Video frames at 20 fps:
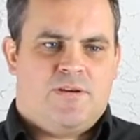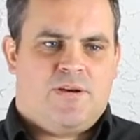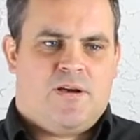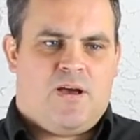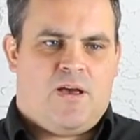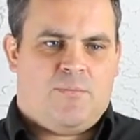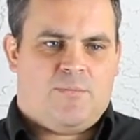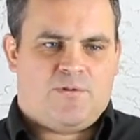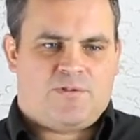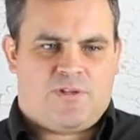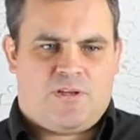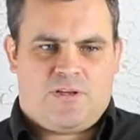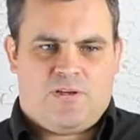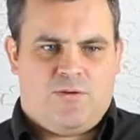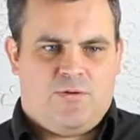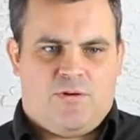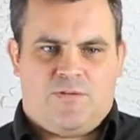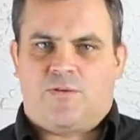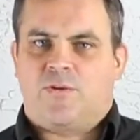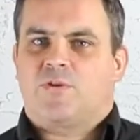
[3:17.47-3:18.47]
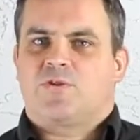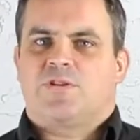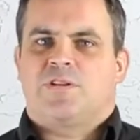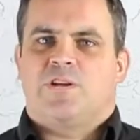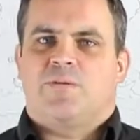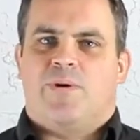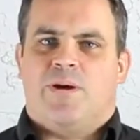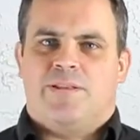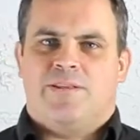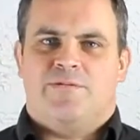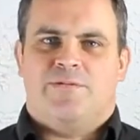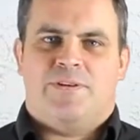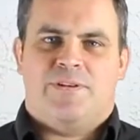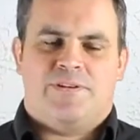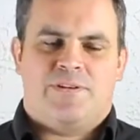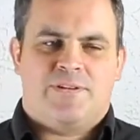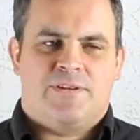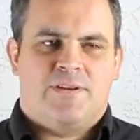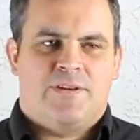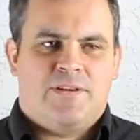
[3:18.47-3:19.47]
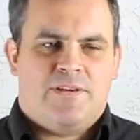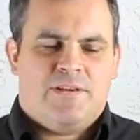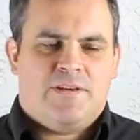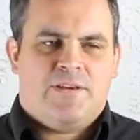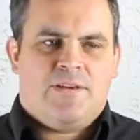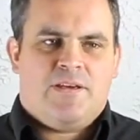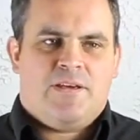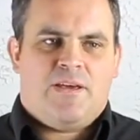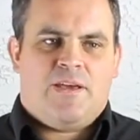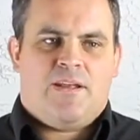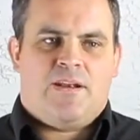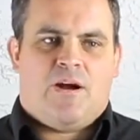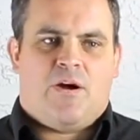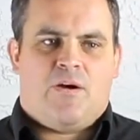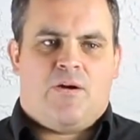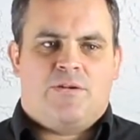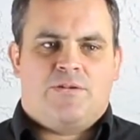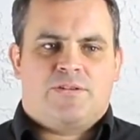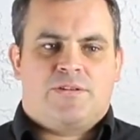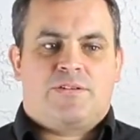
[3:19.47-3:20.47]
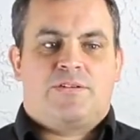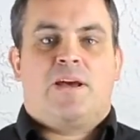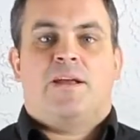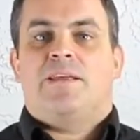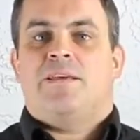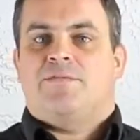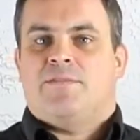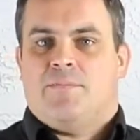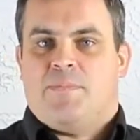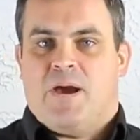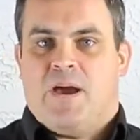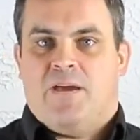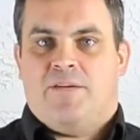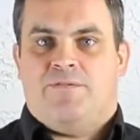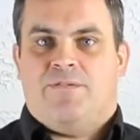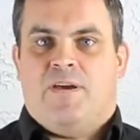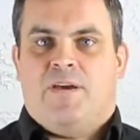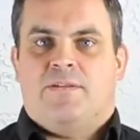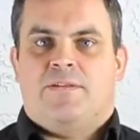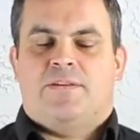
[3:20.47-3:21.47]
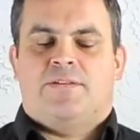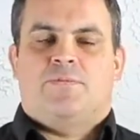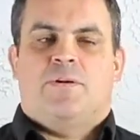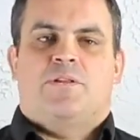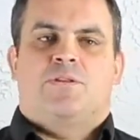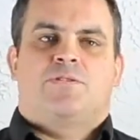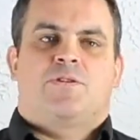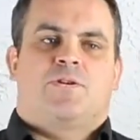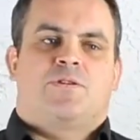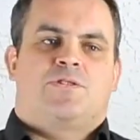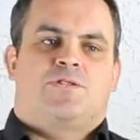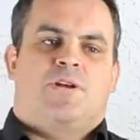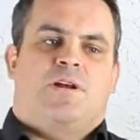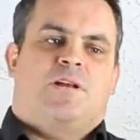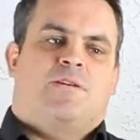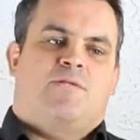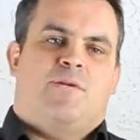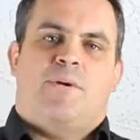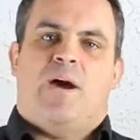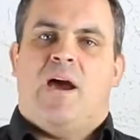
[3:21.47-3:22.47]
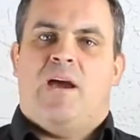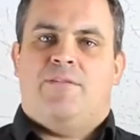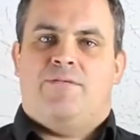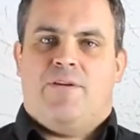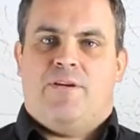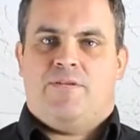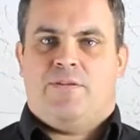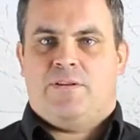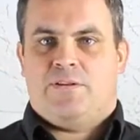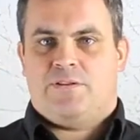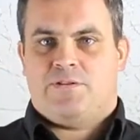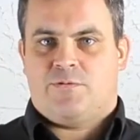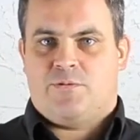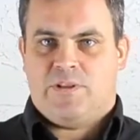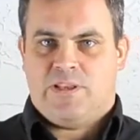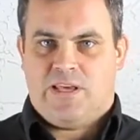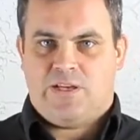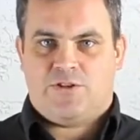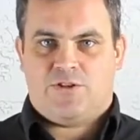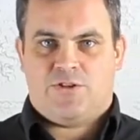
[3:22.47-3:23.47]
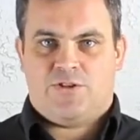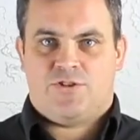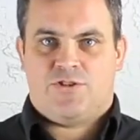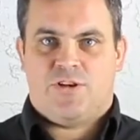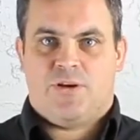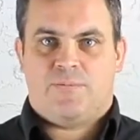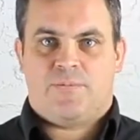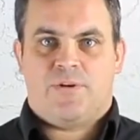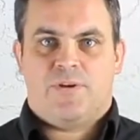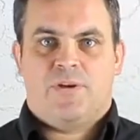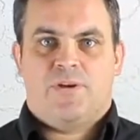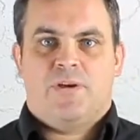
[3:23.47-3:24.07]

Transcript: I almost think, universally relevant in our study of the Baha'i faith, as well as our study of the Baha'i faith and its relationship,